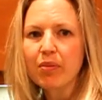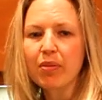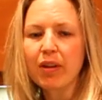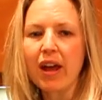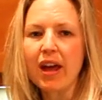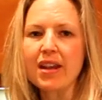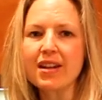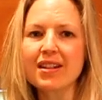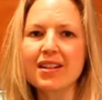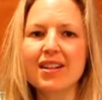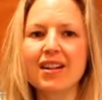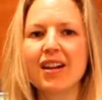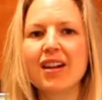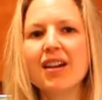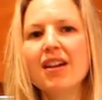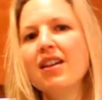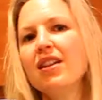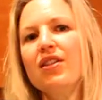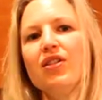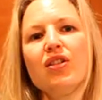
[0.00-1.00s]
blend,
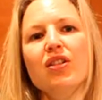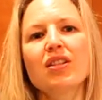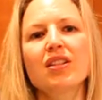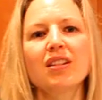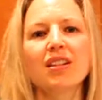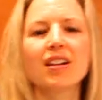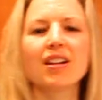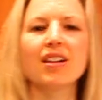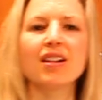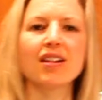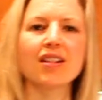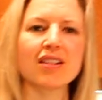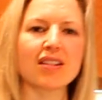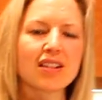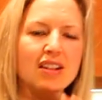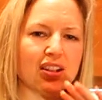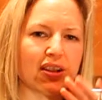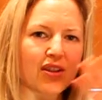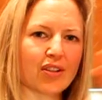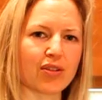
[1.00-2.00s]
just to get out,
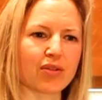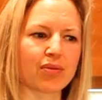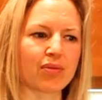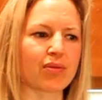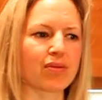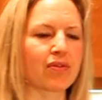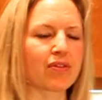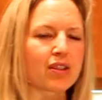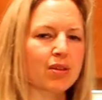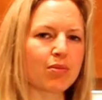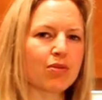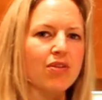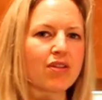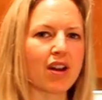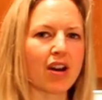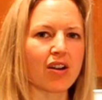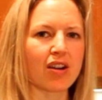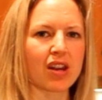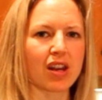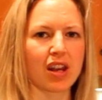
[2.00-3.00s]
smooth
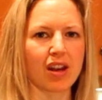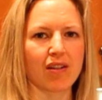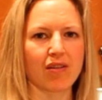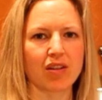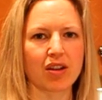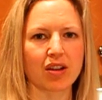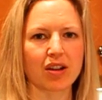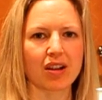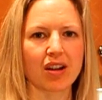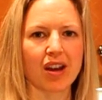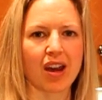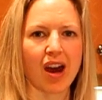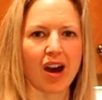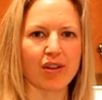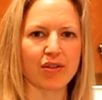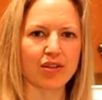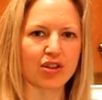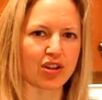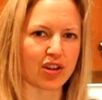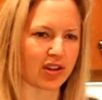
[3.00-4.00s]
out any of the
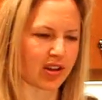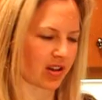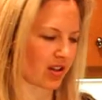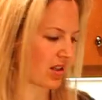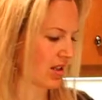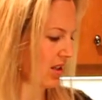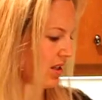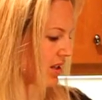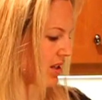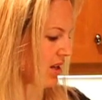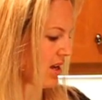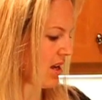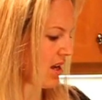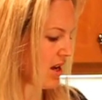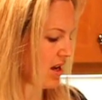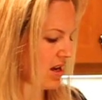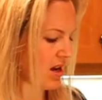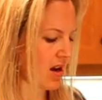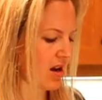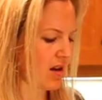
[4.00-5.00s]
cacao chunks.
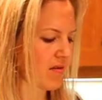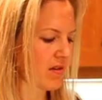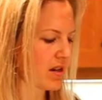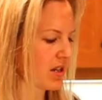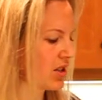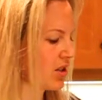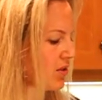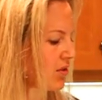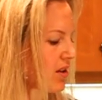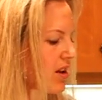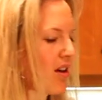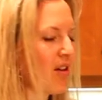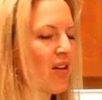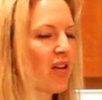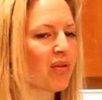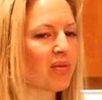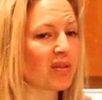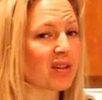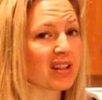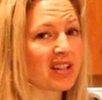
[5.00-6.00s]
Alright, so now
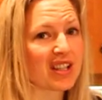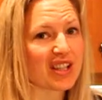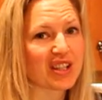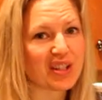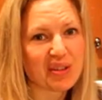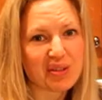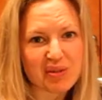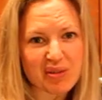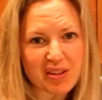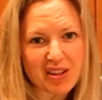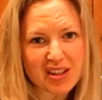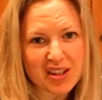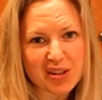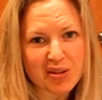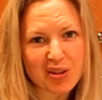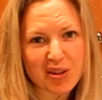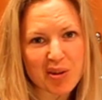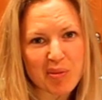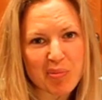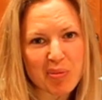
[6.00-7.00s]
all we're going to do is
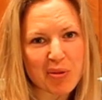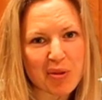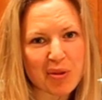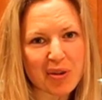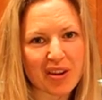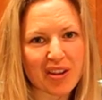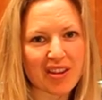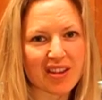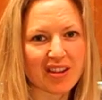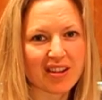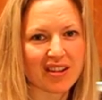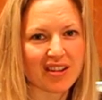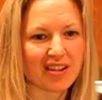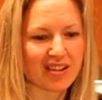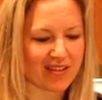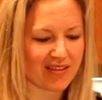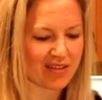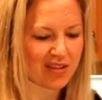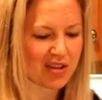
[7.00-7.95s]
we're going to pour it in the